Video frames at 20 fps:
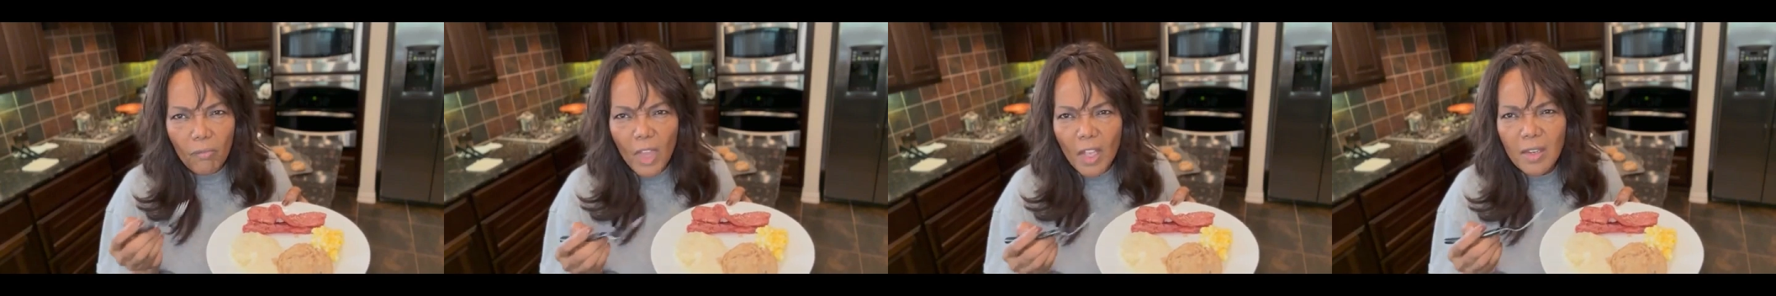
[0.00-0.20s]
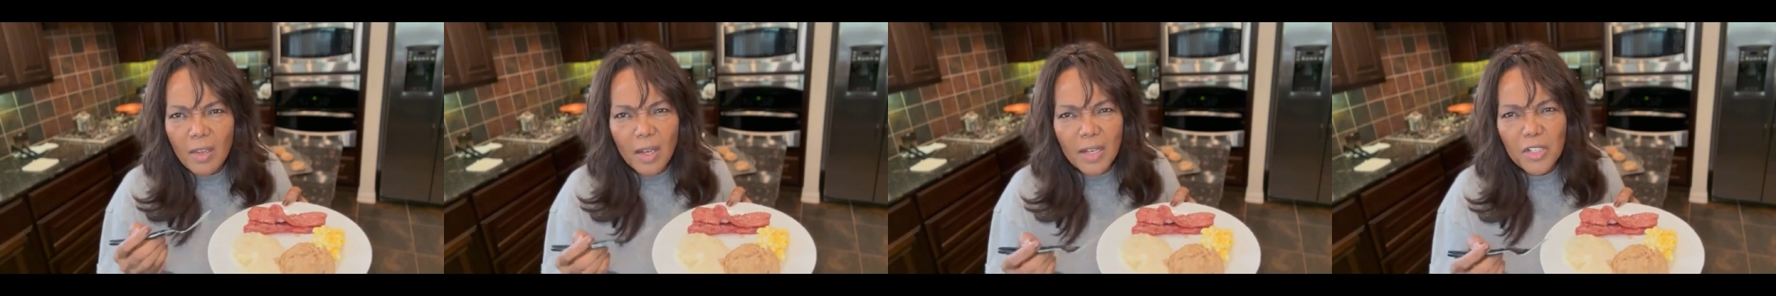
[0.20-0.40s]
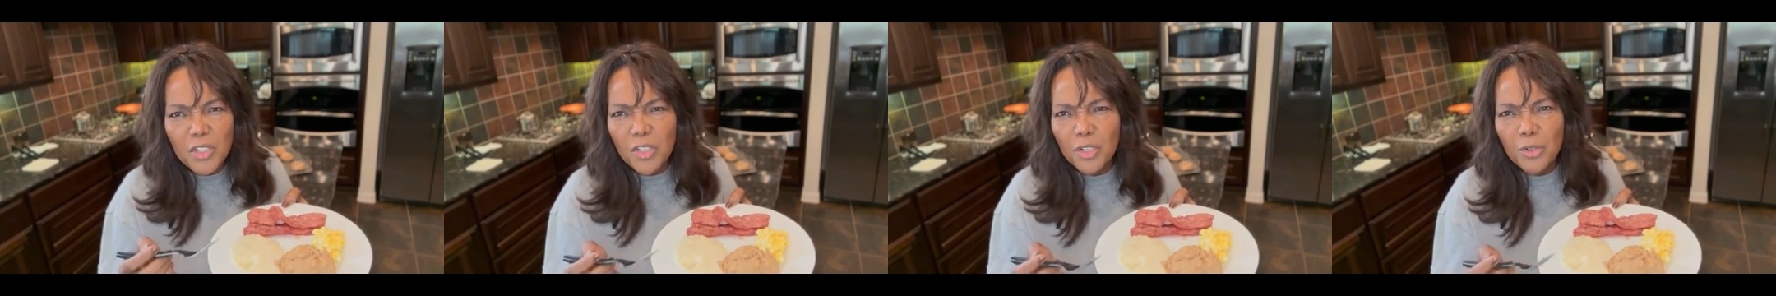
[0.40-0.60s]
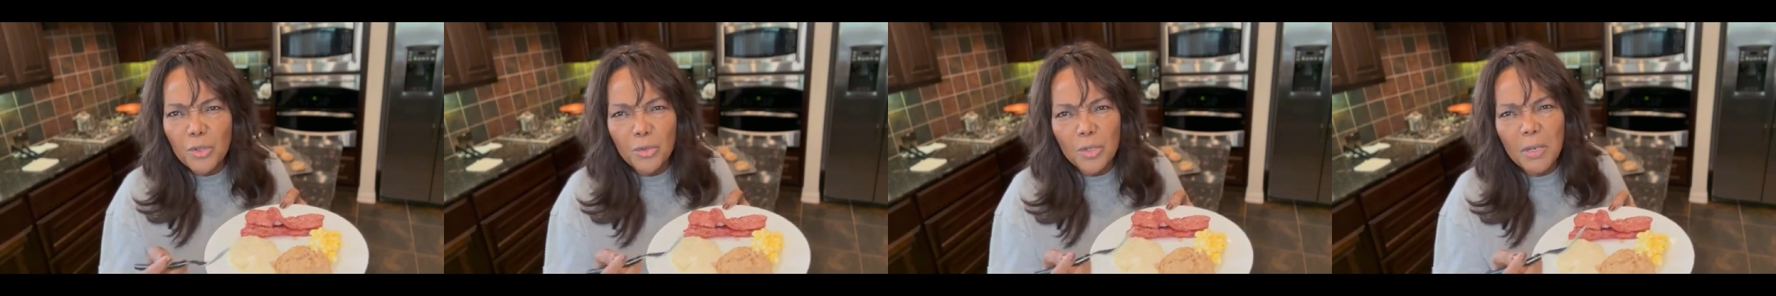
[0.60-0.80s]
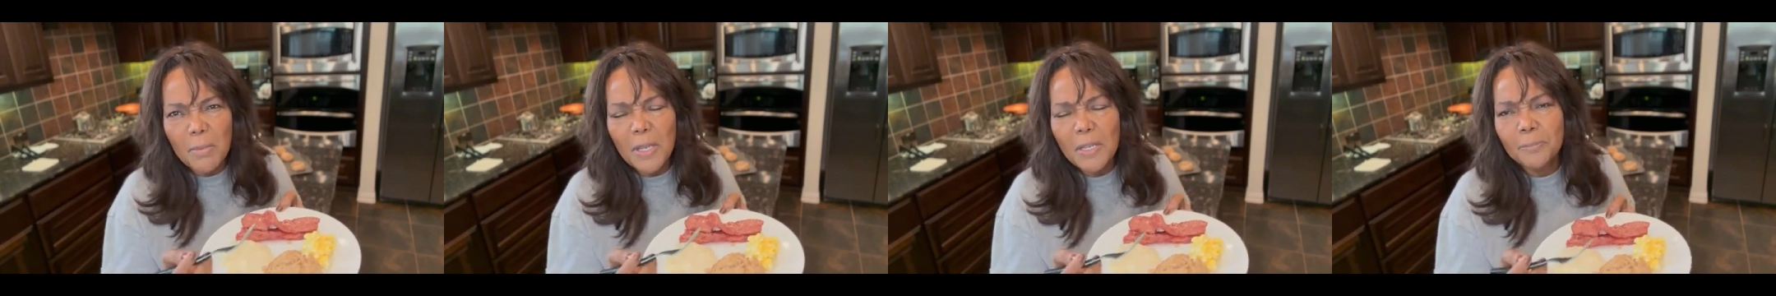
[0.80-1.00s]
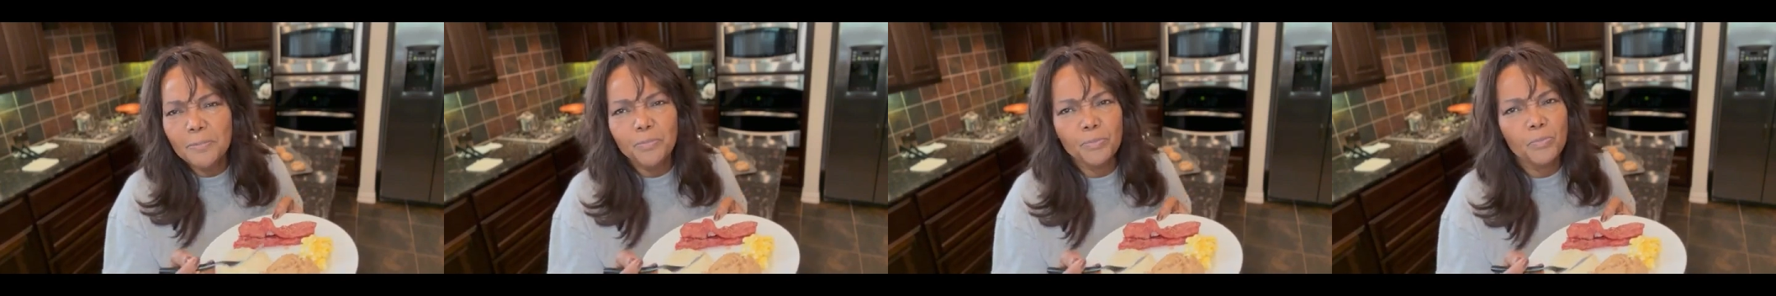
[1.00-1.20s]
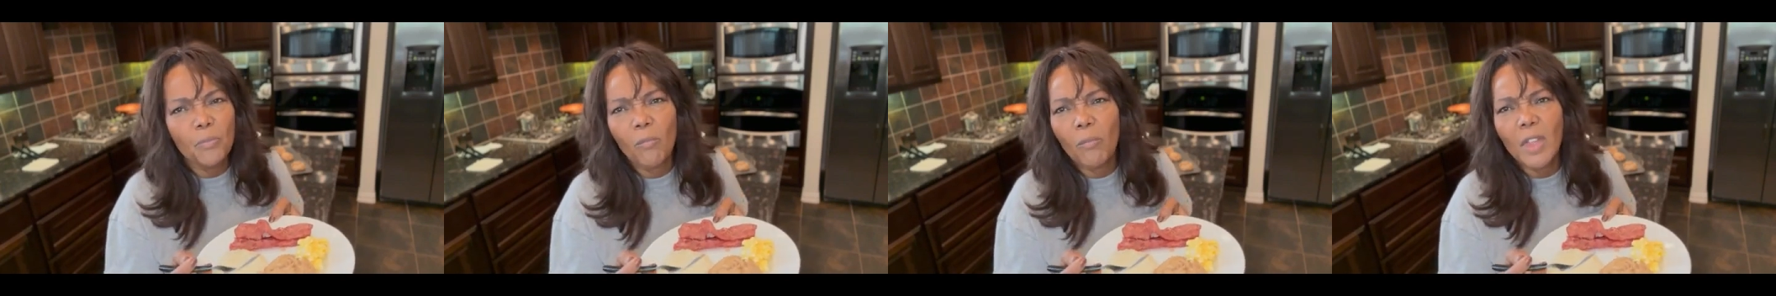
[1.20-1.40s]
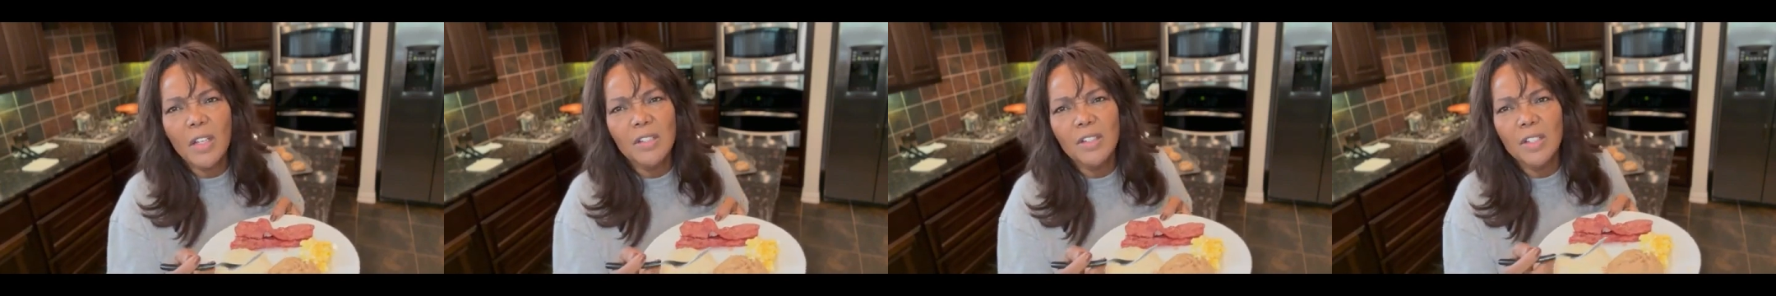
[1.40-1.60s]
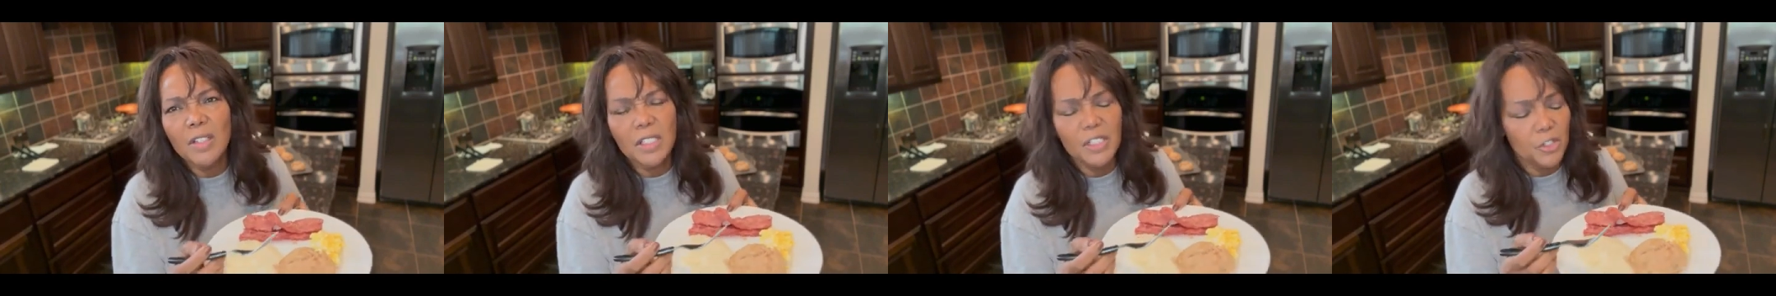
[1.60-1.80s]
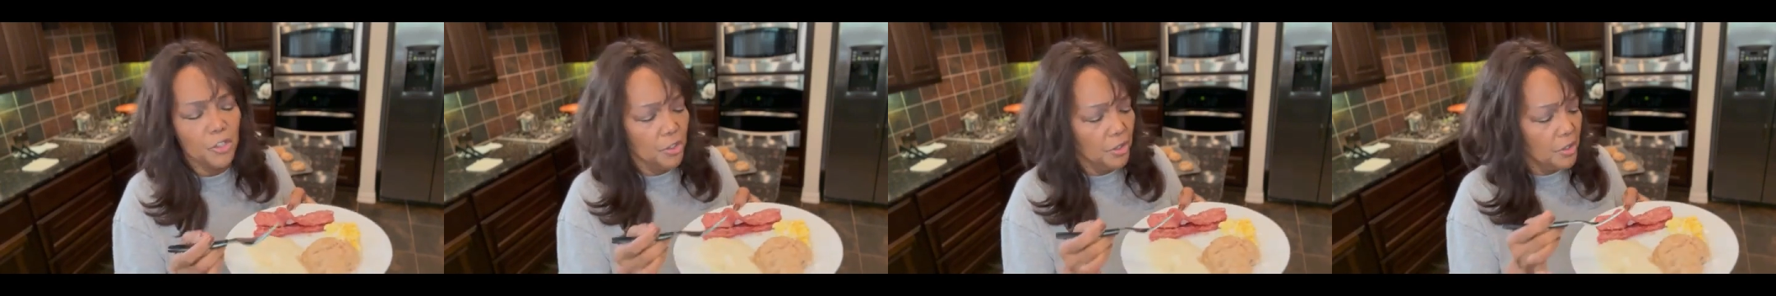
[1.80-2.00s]
Nice and creamy,
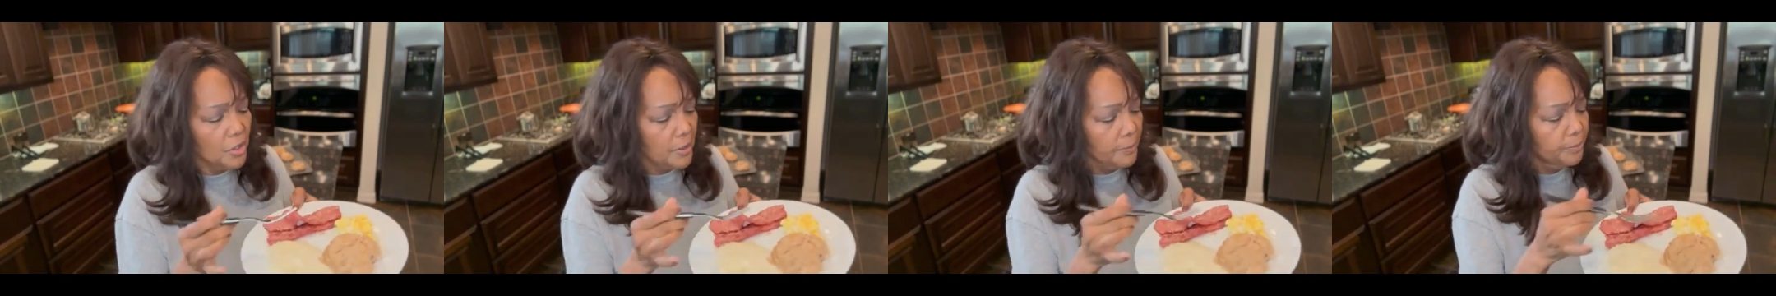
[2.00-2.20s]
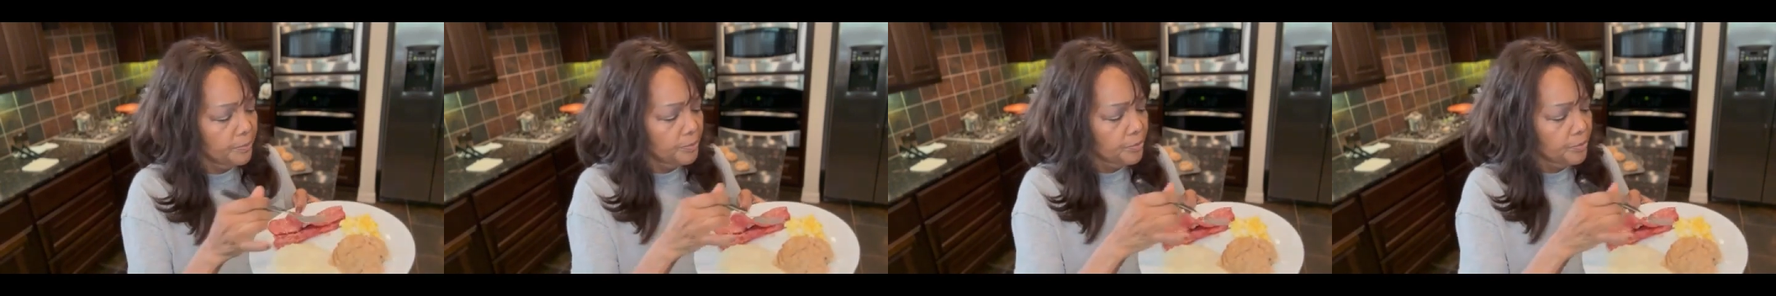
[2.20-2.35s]
delicious.